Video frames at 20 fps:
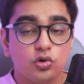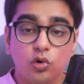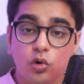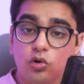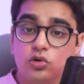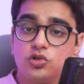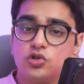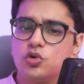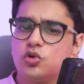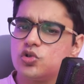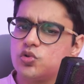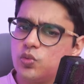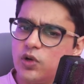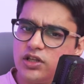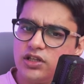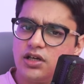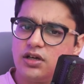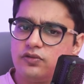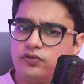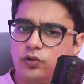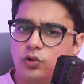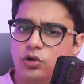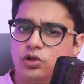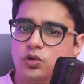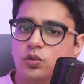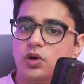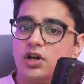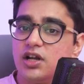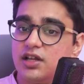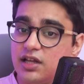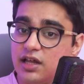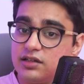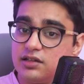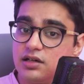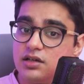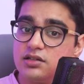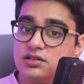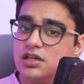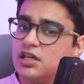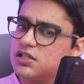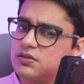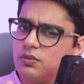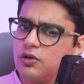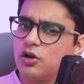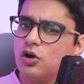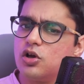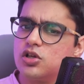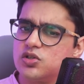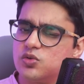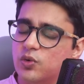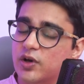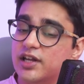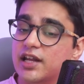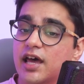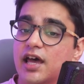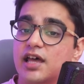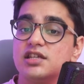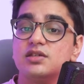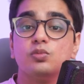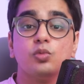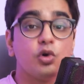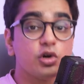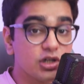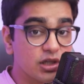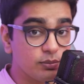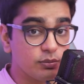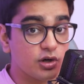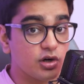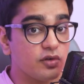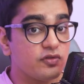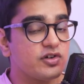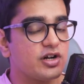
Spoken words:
don't choose one earphone over another just because one has more number of